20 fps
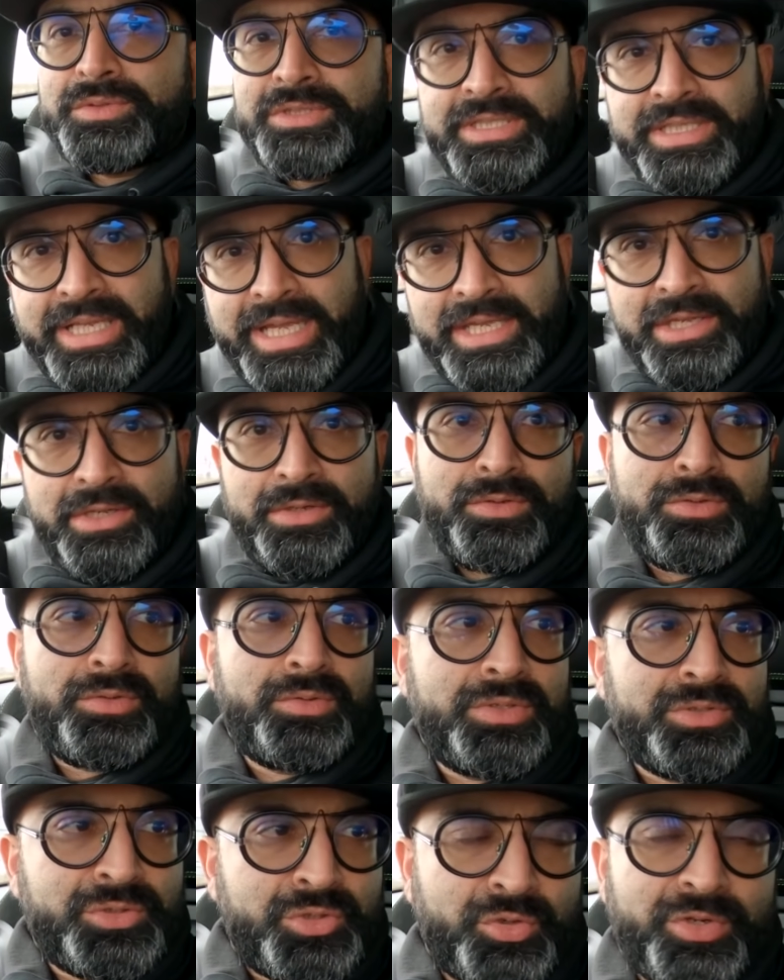Today
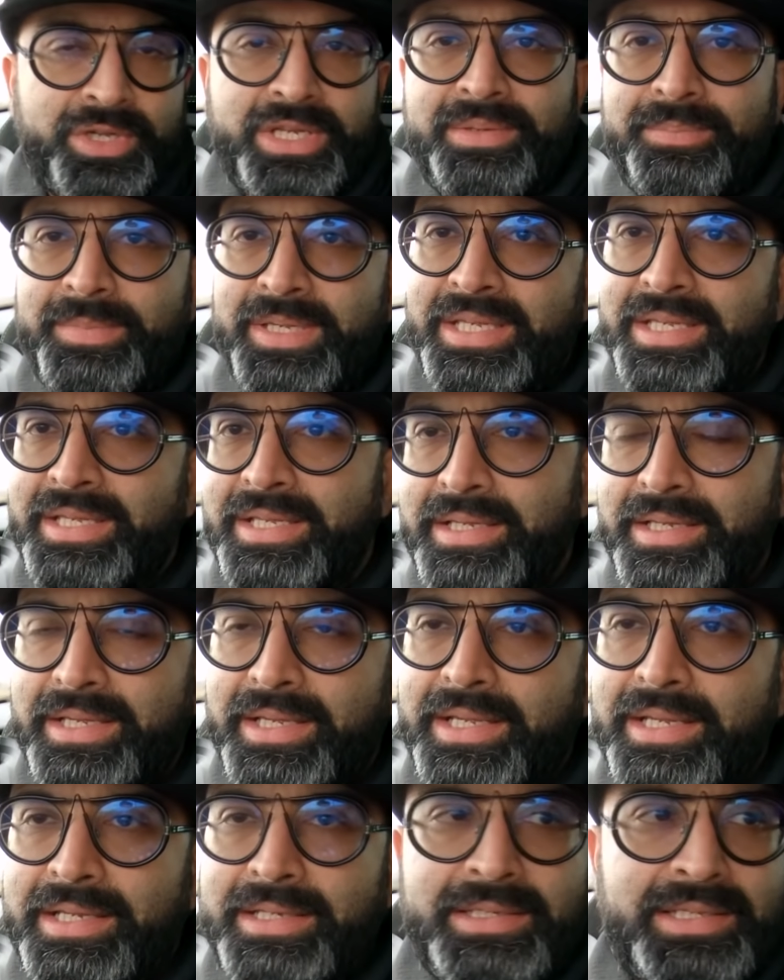you join me
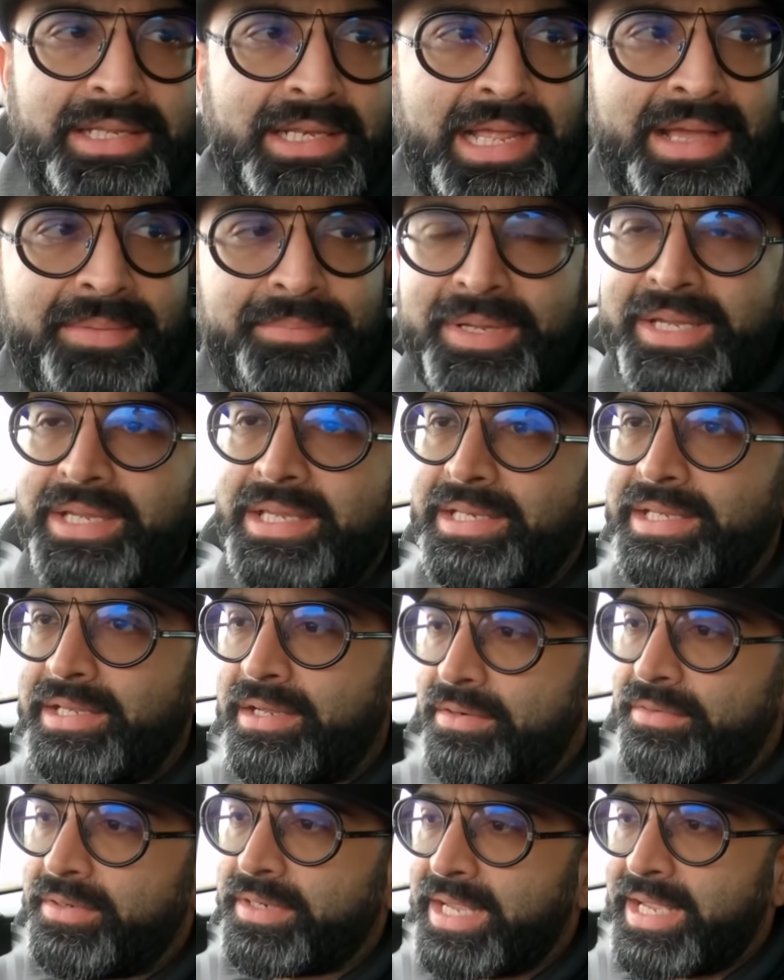in the Lamborghini
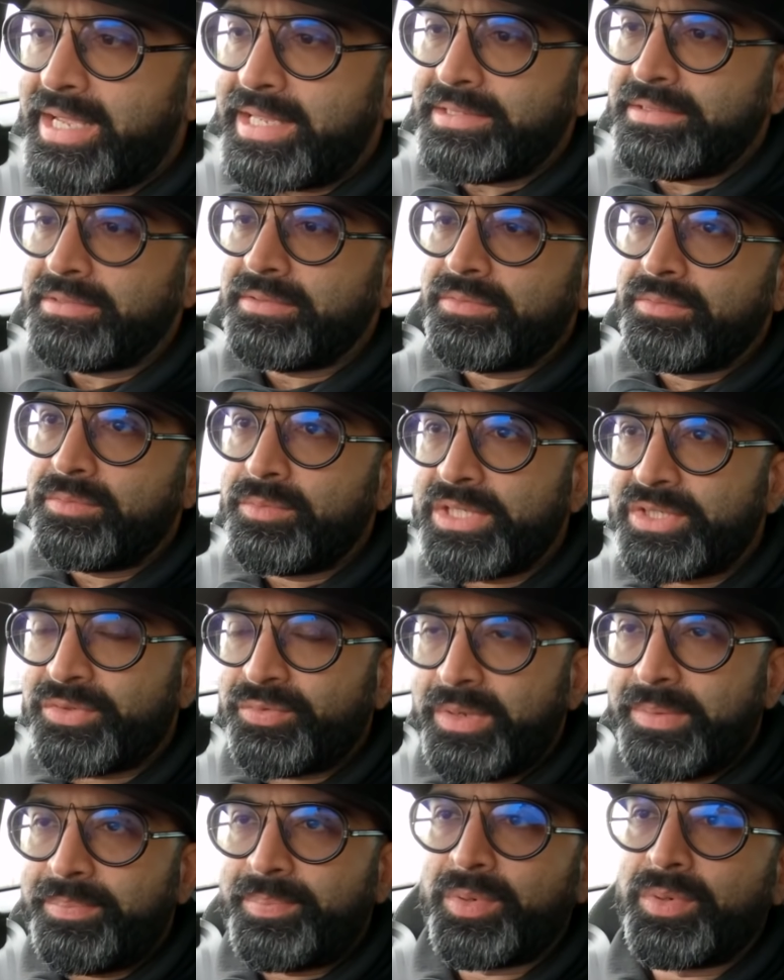Huracan, which
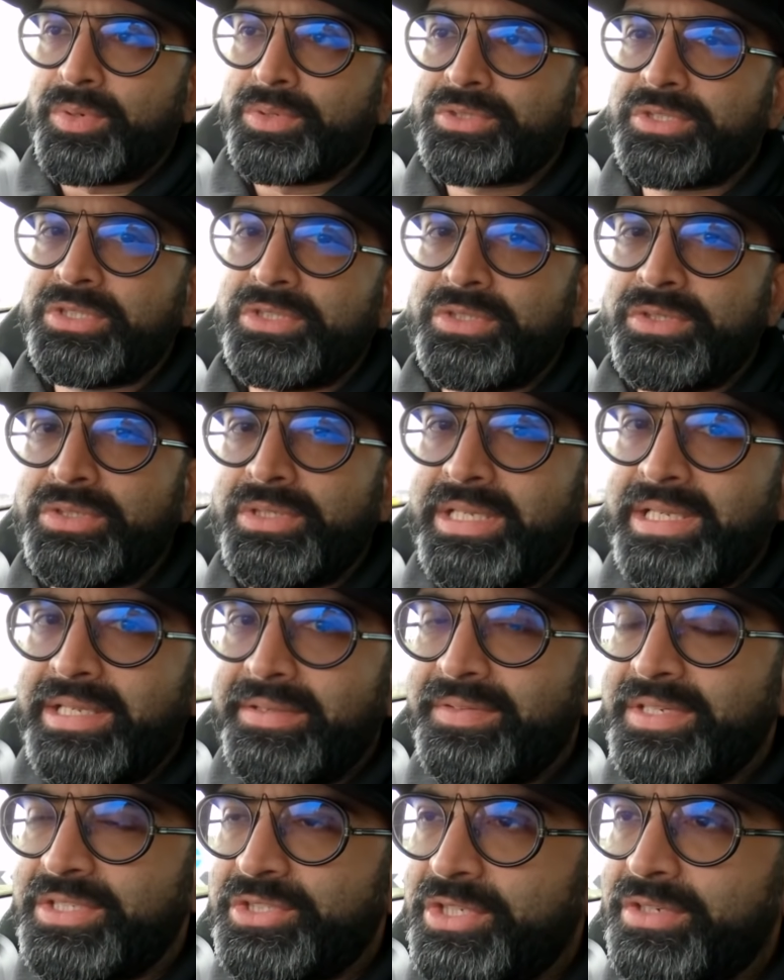we bought to do the
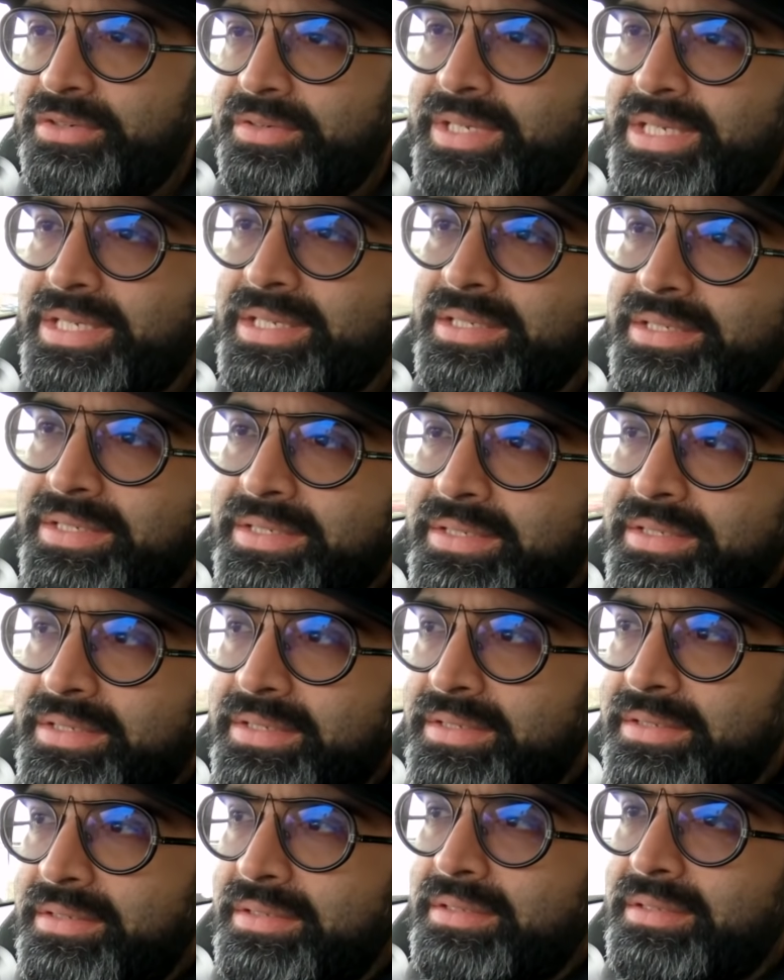Venturi
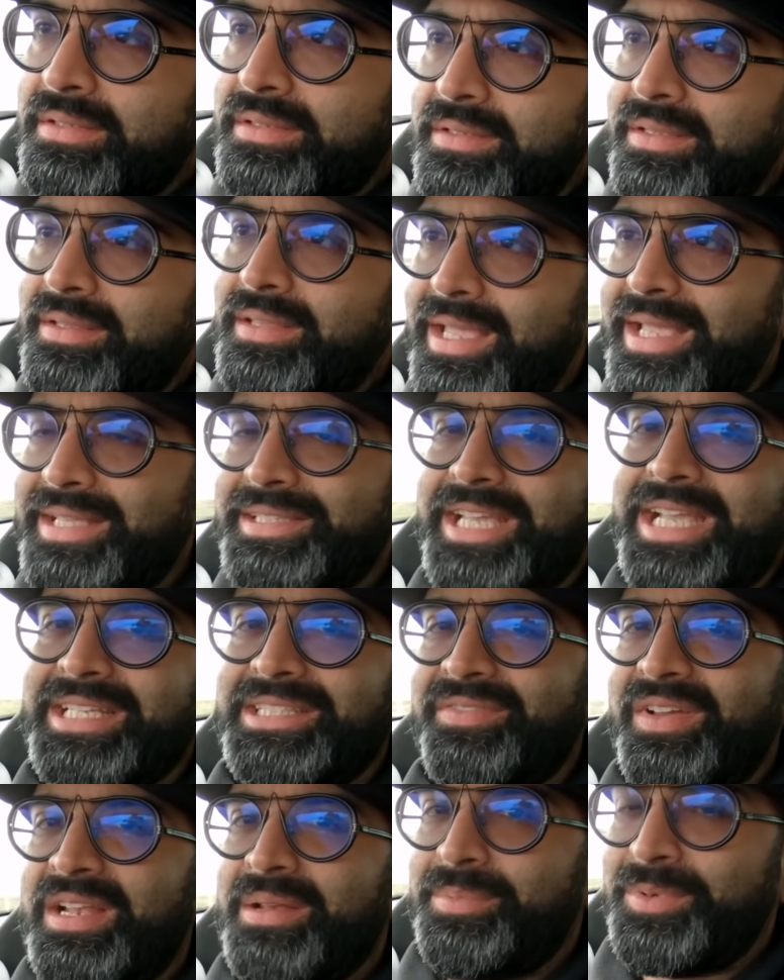intake
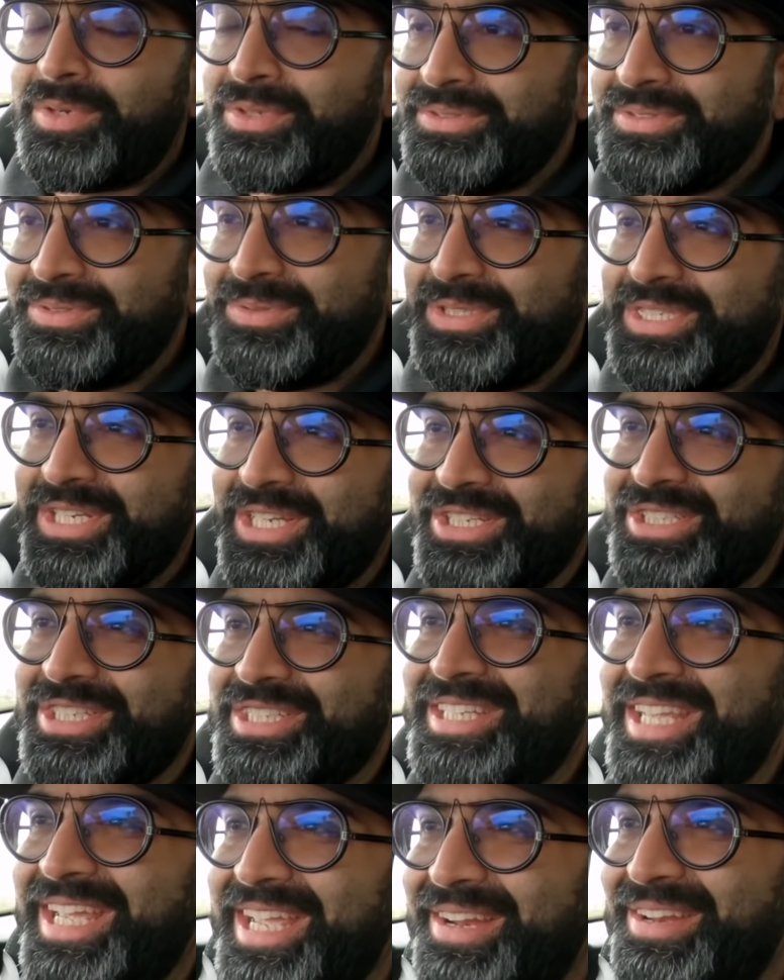development on, which you can
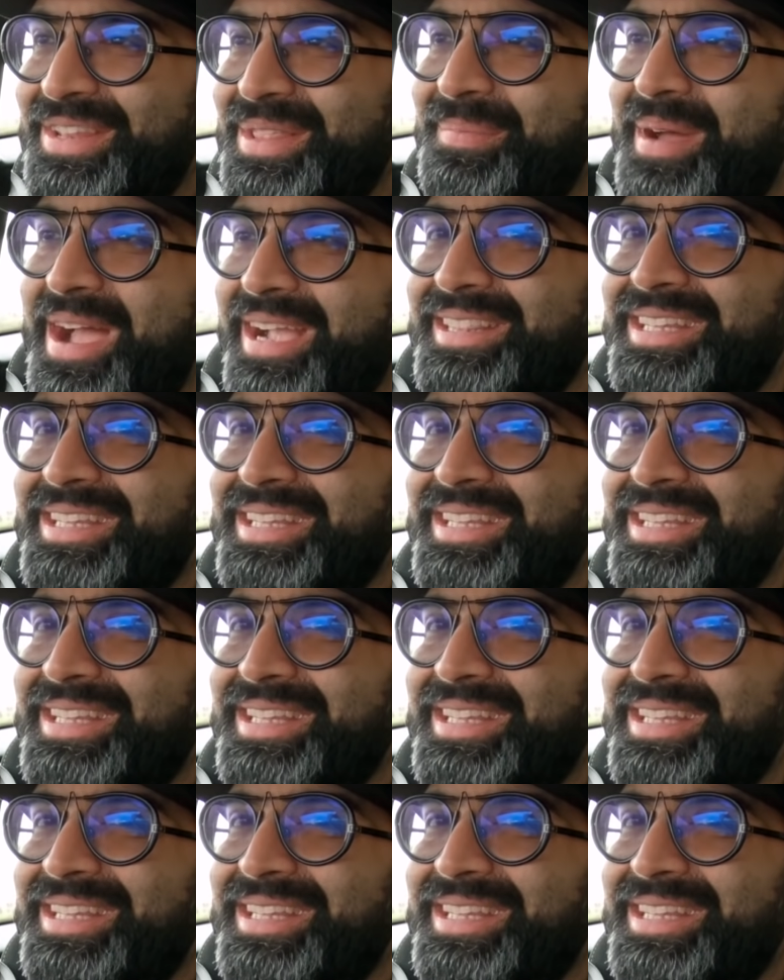just hear in the back